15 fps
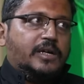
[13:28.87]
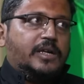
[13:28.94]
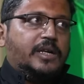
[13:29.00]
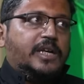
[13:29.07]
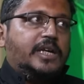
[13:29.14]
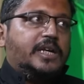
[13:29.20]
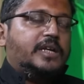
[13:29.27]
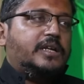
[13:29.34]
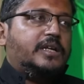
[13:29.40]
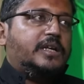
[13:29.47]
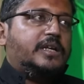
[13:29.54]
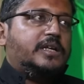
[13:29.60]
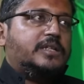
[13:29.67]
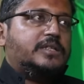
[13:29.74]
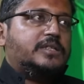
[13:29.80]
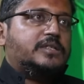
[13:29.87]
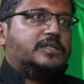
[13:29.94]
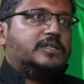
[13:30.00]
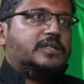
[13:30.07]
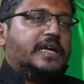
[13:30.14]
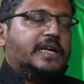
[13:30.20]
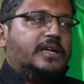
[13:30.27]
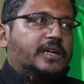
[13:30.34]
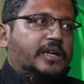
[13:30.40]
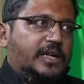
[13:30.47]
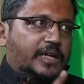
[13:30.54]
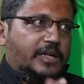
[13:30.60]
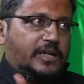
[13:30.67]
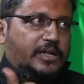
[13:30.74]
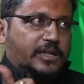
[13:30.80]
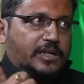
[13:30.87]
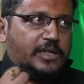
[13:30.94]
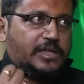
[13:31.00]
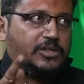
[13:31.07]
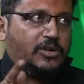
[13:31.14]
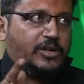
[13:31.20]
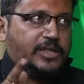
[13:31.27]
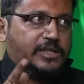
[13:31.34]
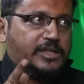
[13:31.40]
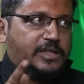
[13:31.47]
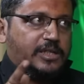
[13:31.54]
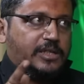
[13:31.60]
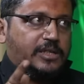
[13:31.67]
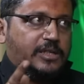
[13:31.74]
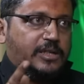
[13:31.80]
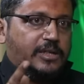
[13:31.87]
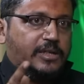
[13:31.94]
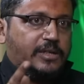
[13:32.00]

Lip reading: Greed is greed, dishonesty.